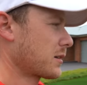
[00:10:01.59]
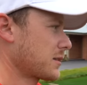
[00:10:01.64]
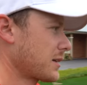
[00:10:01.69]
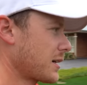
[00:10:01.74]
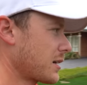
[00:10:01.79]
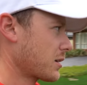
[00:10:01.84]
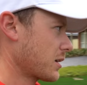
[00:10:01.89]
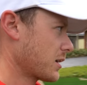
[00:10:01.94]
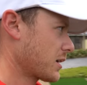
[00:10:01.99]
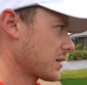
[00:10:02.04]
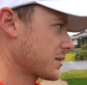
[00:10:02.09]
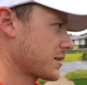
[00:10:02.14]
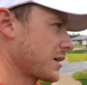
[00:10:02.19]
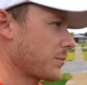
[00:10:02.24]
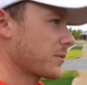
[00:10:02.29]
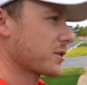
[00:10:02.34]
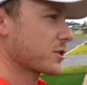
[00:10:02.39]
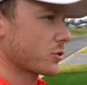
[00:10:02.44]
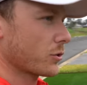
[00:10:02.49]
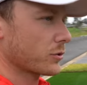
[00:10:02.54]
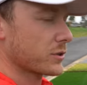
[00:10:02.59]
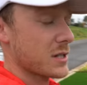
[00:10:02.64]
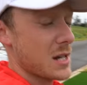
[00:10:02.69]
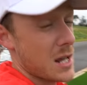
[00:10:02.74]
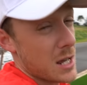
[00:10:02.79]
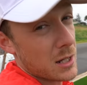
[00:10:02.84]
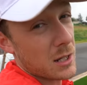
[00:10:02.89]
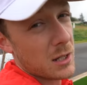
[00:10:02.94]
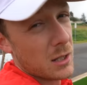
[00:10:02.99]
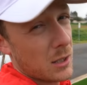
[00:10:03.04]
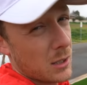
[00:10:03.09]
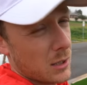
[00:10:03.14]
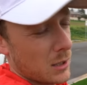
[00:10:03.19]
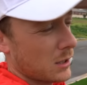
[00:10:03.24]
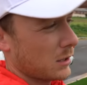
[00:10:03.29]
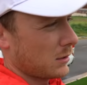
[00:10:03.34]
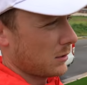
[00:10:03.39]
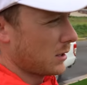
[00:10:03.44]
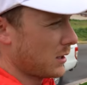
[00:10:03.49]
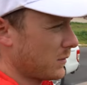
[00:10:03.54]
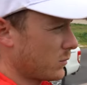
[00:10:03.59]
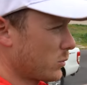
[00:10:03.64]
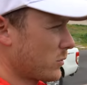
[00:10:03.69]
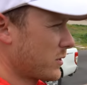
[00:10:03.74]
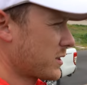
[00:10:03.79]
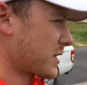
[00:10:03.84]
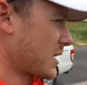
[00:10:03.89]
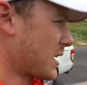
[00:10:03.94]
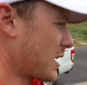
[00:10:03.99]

Glad I could get something shot today even with this